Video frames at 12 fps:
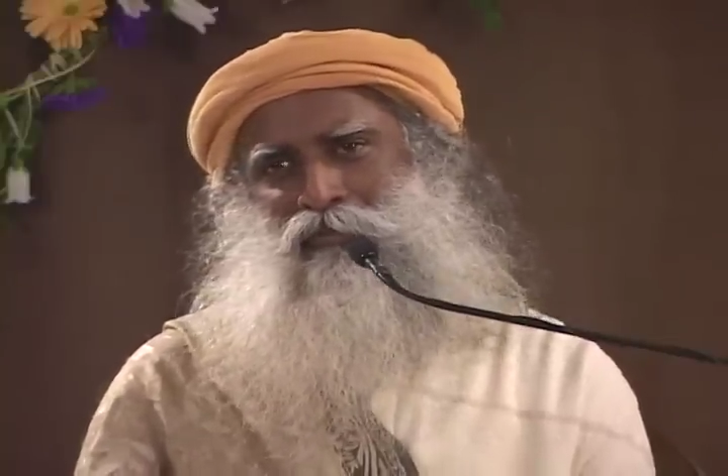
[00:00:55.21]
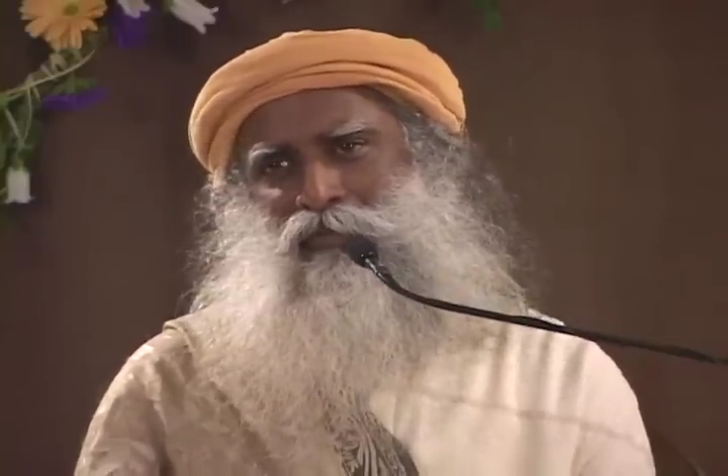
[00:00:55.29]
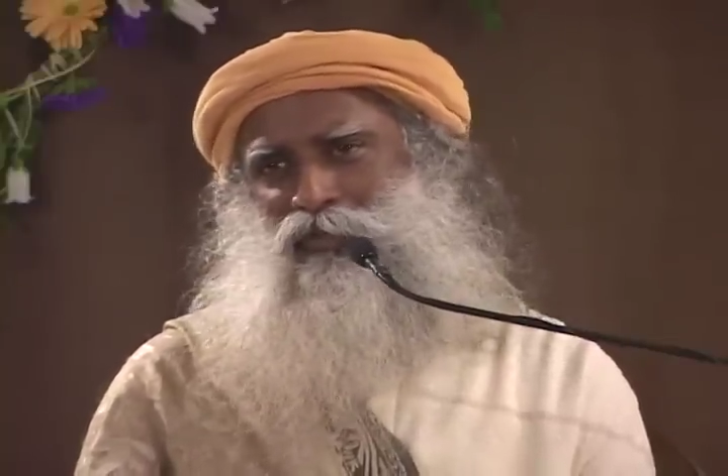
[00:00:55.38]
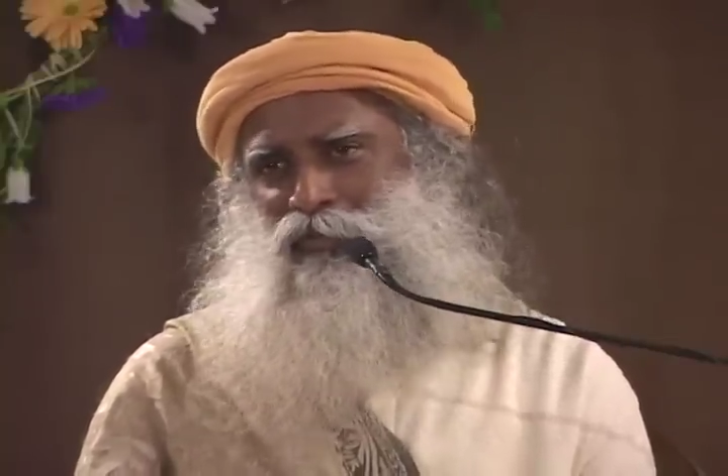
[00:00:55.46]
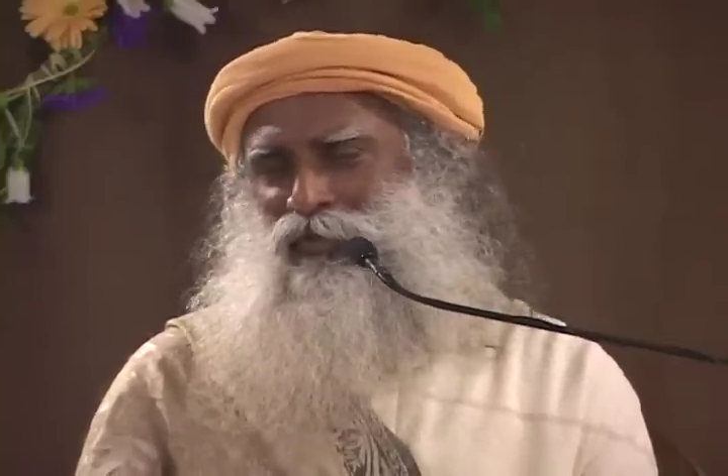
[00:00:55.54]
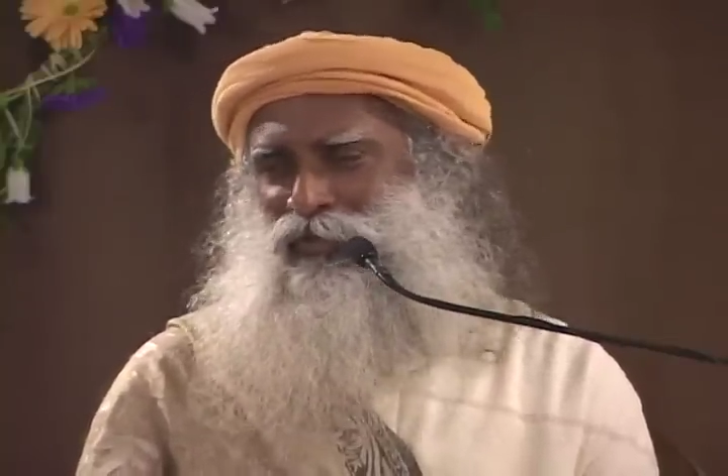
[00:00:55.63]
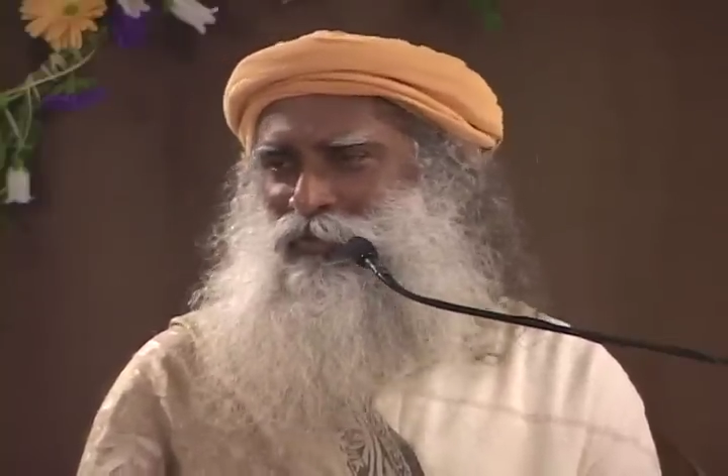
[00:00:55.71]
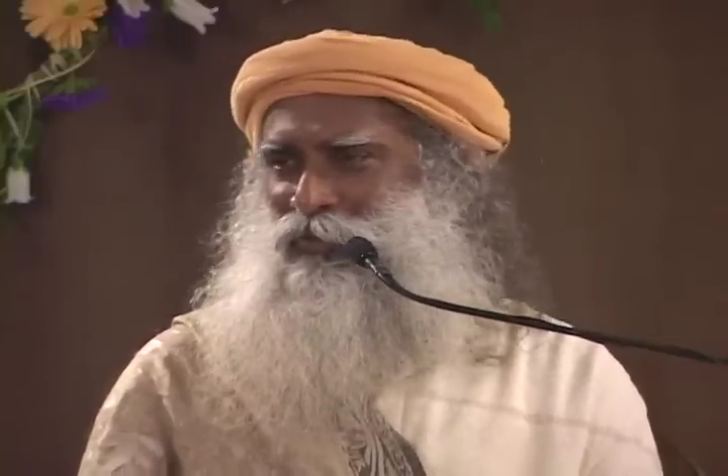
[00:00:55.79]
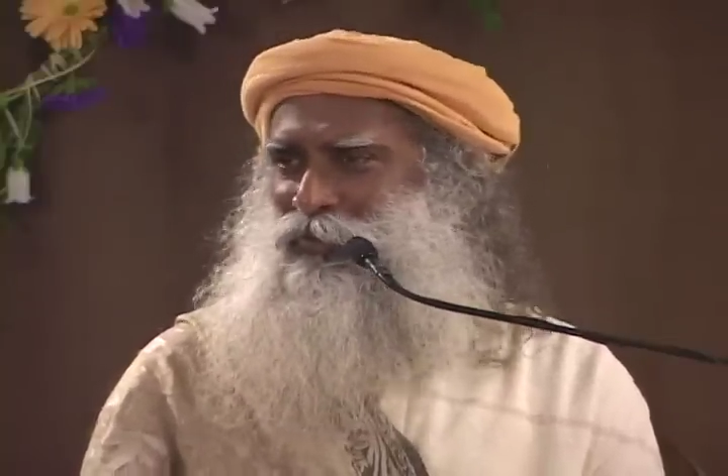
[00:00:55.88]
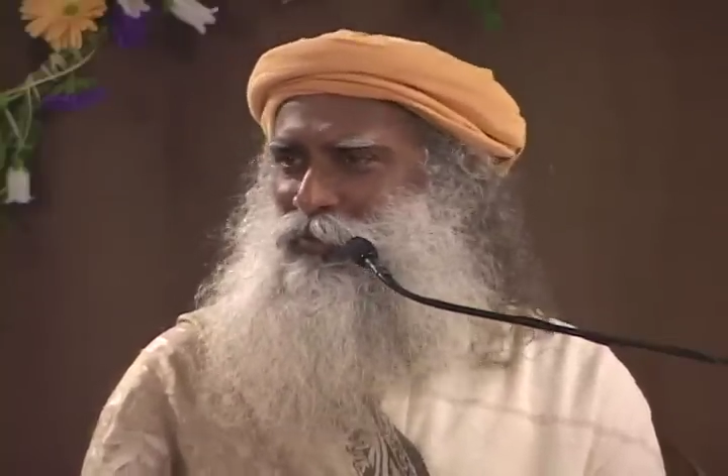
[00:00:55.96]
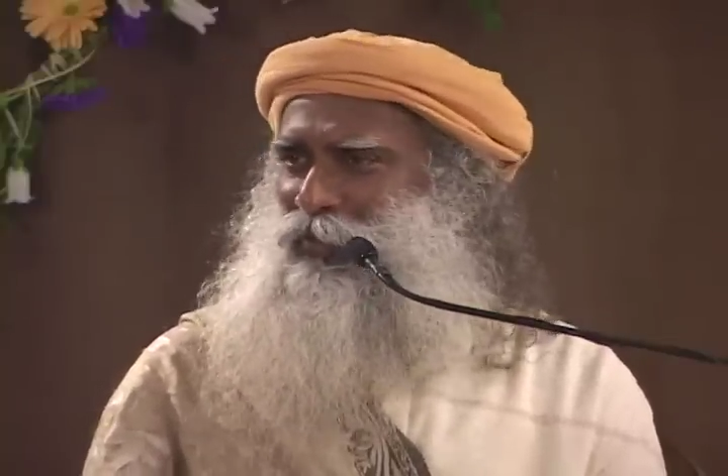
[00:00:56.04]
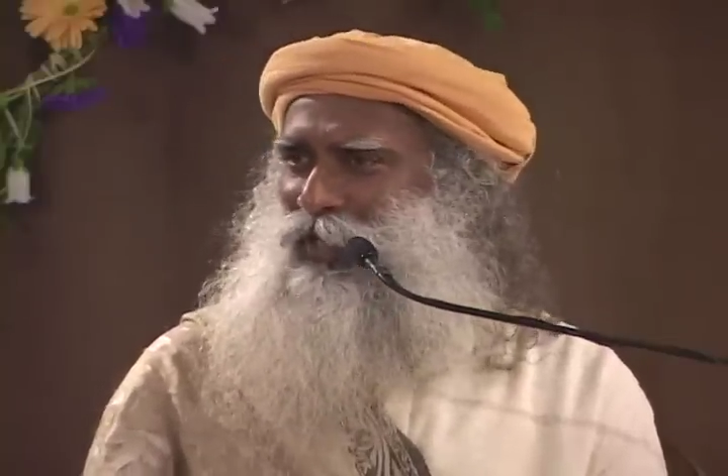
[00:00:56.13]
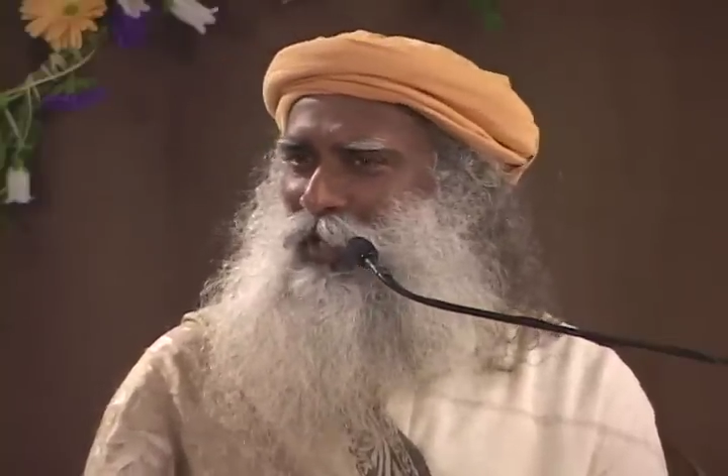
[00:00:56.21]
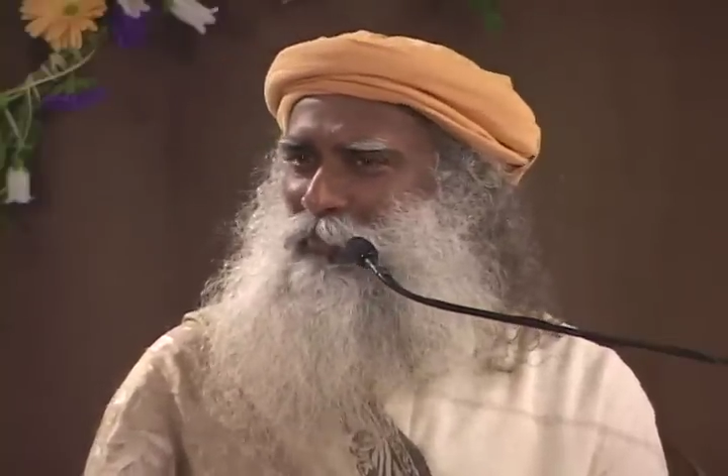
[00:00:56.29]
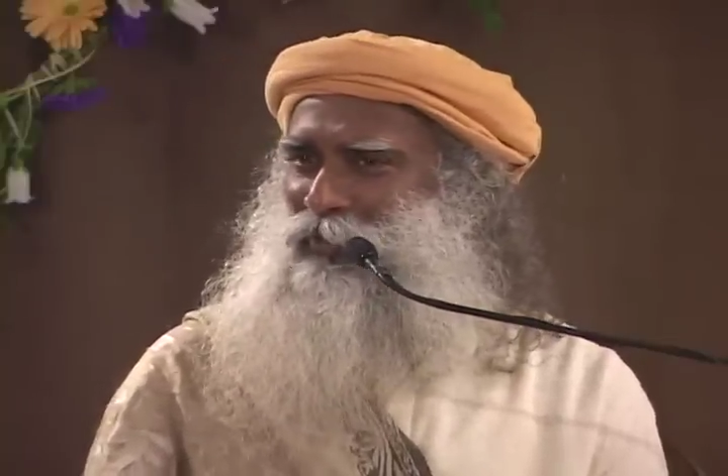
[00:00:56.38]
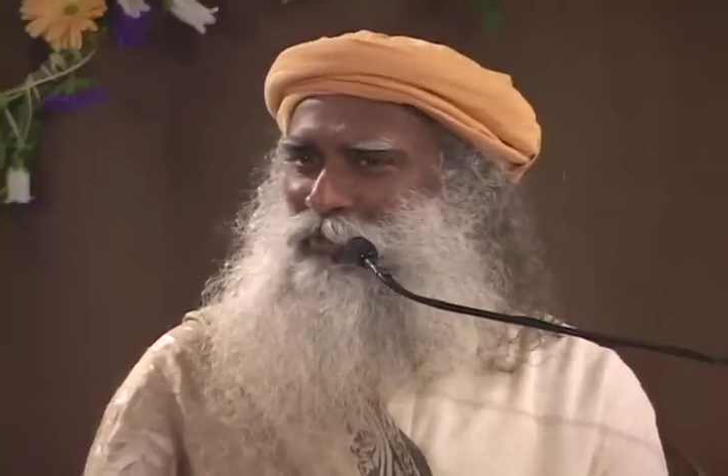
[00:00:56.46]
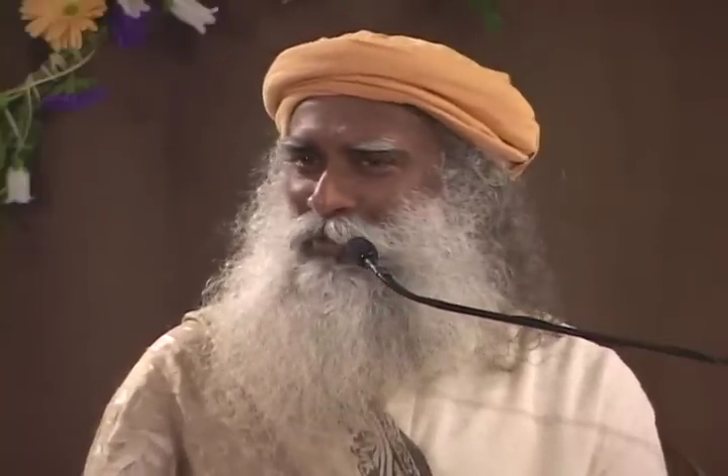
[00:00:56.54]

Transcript: but only those who are happy